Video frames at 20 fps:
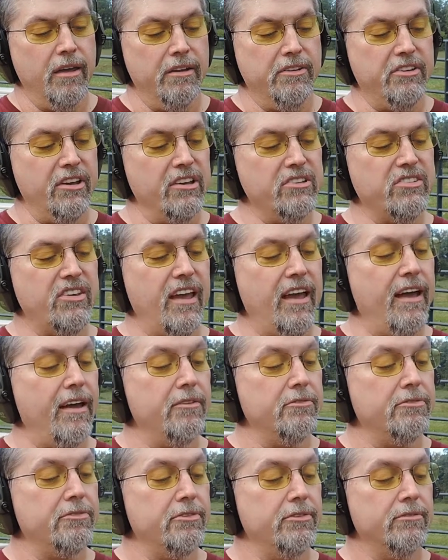It does
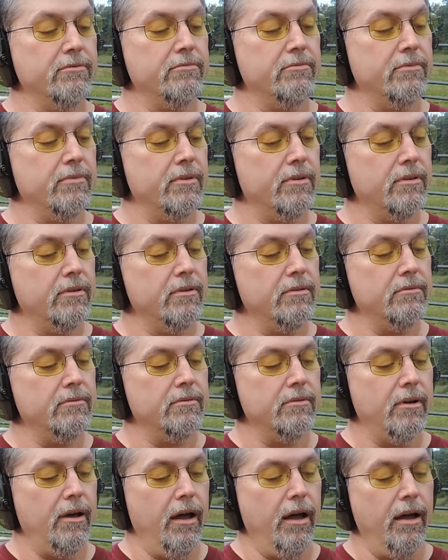have,
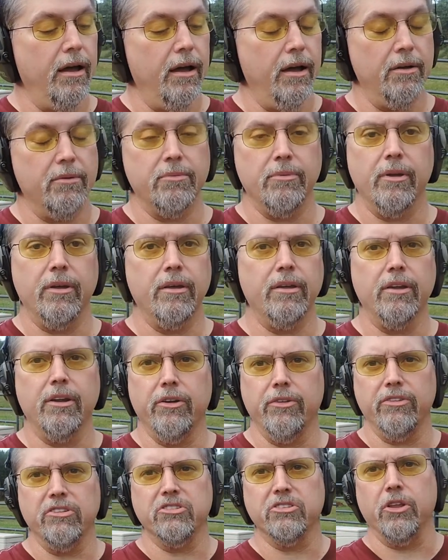you
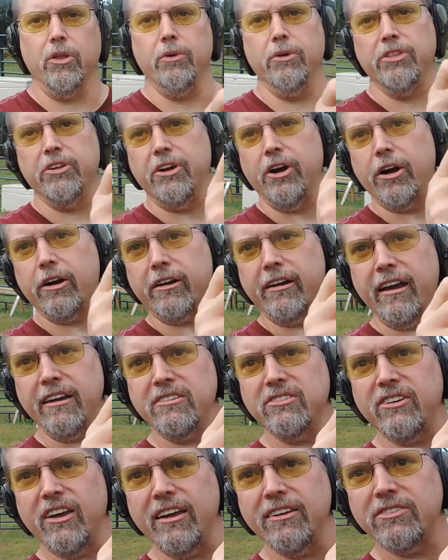know, these glow-in-the-dark
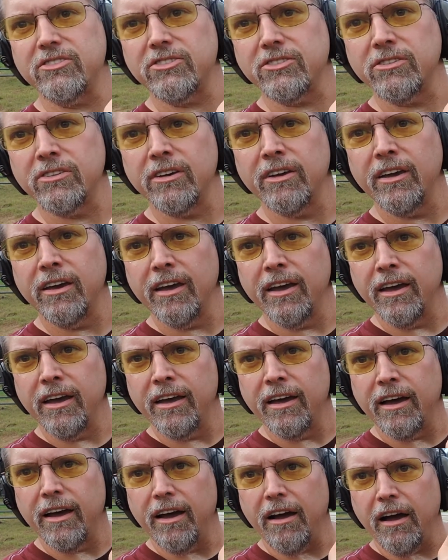night sights.
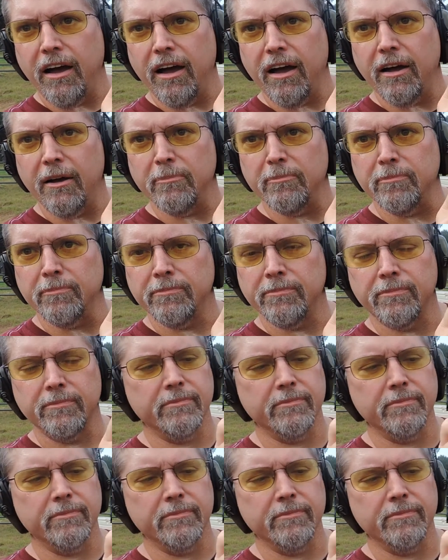They